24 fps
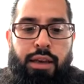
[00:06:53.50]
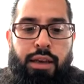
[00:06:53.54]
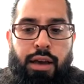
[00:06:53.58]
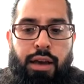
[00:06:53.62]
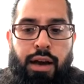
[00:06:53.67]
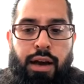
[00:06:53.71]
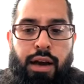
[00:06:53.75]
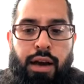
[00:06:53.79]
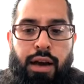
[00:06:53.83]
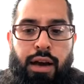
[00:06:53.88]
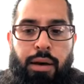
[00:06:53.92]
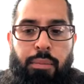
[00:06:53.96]

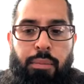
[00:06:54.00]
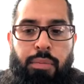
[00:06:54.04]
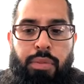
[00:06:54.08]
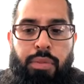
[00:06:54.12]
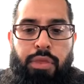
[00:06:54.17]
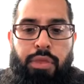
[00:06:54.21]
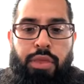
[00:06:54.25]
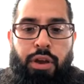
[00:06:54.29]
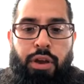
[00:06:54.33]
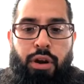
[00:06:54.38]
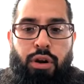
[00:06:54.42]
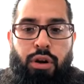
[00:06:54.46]
um,
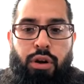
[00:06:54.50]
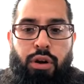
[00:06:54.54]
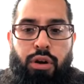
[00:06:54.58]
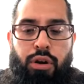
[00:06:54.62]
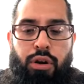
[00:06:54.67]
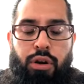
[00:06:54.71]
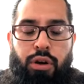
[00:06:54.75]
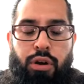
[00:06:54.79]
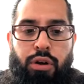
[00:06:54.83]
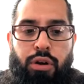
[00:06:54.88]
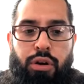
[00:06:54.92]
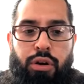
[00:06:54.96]

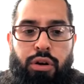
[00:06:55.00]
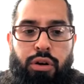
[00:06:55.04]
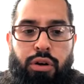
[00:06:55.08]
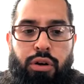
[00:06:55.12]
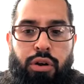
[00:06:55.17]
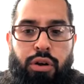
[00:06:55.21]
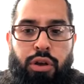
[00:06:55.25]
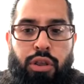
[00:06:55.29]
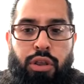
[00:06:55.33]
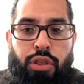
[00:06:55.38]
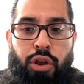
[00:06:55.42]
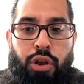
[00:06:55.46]
their
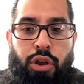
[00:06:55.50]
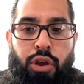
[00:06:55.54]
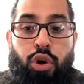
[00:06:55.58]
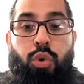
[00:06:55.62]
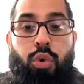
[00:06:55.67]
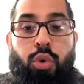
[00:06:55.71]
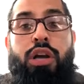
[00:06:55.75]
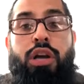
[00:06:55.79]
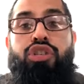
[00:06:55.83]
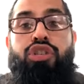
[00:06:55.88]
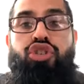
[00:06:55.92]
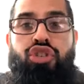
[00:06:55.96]
their
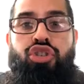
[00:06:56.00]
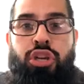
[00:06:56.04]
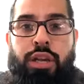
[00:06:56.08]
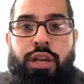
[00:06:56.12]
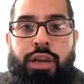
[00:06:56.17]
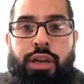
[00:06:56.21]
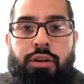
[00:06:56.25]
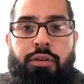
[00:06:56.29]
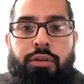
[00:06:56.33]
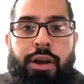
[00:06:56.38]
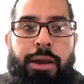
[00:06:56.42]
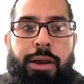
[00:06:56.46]
questioning,
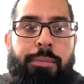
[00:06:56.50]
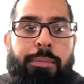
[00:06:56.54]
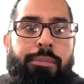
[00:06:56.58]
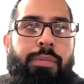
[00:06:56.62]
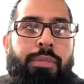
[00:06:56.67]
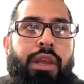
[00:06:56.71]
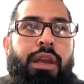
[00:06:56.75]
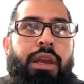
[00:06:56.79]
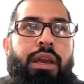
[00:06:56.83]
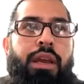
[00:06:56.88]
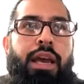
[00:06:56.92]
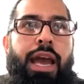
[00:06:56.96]
right,
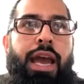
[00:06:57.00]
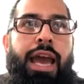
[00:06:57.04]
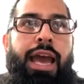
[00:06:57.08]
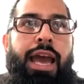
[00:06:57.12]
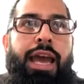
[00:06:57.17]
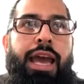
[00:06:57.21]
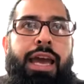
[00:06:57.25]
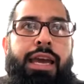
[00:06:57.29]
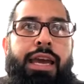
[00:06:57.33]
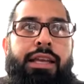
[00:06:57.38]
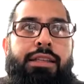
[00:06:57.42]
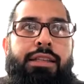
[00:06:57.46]

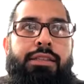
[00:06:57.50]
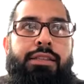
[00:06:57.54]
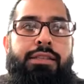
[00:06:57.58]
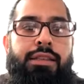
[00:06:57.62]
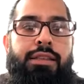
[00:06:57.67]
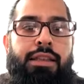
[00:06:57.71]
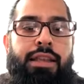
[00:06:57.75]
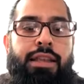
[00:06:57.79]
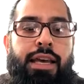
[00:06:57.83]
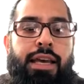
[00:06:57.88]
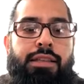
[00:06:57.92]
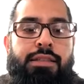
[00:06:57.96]
and
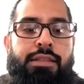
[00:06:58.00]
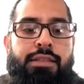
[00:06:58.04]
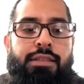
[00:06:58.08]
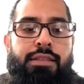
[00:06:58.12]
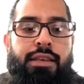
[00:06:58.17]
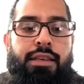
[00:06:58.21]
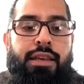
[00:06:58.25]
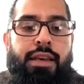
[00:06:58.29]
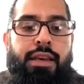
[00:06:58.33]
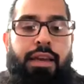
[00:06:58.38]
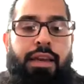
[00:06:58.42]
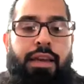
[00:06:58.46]
then
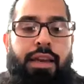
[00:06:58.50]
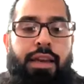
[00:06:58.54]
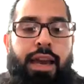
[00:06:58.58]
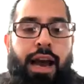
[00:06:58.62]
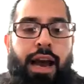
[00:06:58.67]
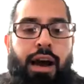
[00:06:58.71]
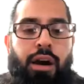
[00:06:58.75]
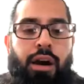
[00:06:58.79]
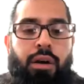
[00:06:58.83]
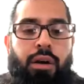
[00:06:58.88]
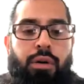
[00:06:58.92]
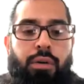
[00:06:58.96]
seeing
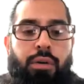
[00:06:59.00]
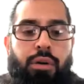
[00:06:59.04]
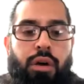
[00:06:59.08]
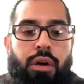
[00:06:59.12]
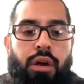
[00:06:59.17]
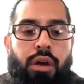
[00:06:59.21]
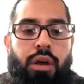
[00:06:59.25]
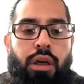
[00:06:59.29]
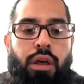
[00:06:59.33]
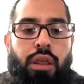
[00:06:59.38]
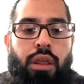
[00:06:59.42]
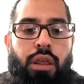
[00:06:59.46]
how
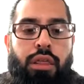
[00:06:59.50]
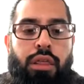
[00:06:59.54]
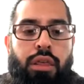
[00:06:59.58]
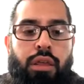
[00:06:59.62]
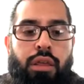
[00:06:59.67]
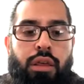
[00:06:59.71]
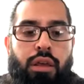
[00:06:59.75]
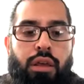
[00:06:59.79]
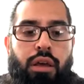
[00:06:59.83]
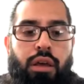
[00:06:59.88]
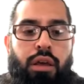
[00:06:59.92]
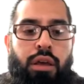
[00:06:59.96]

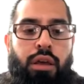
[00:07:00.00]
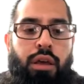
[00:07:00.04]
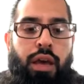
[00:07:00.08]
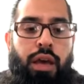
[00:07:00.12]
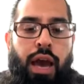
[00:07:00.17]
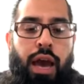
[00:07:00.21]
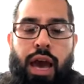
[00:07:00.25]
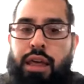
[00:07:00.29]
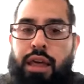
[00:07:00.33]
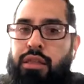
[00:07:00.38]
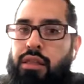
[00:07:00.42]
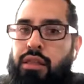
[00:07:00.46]

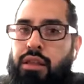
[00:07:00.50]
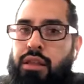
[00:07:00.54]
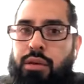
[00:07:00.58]
Catholic